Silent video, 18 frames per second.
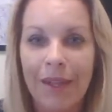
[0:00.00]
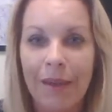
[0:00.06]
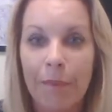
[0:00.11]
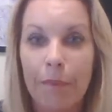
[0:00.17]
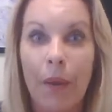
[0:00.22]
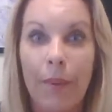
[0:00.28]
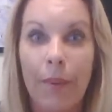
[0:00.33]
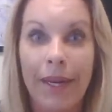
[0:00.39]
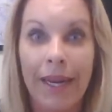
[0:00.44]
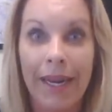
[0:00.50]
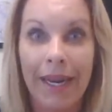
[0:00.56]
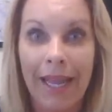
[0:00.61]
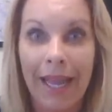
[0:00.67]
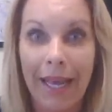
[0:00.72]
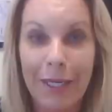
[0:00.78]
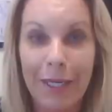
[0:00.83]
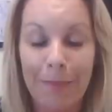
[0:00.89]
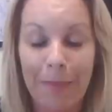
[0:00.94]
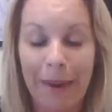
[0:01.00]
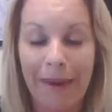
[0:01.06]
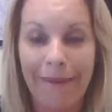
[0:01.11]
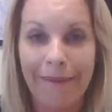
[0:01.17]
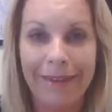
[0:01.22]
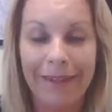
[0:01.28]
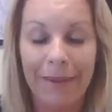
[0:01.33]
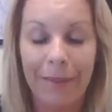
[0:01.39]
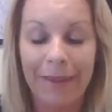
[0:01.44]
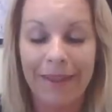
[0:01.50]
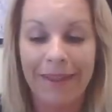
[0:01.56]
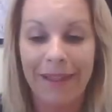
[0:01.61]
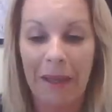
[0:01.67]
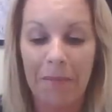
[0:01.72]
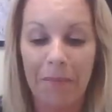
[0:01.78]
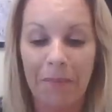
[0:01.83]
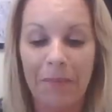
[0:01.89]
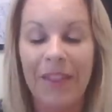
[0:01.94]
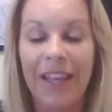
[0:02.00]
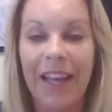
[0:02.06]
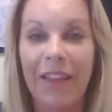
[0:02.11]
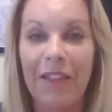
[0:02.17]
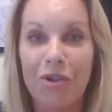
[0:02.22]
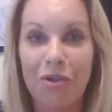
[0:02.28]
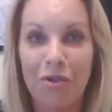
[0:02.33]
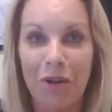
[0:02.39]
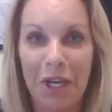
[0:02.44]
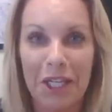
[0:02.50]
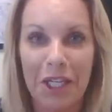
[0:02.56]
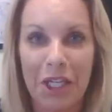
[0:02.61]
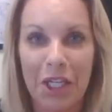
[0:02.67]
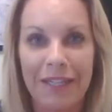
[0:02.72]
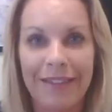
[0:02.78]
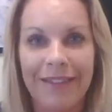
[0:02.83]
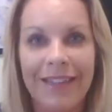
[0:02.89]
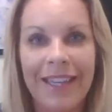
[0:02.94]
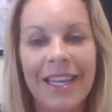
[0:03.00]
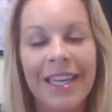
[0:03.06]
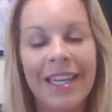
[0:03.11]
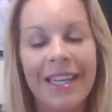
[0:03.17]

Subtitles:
blowing an account, apparently, with the other strategies.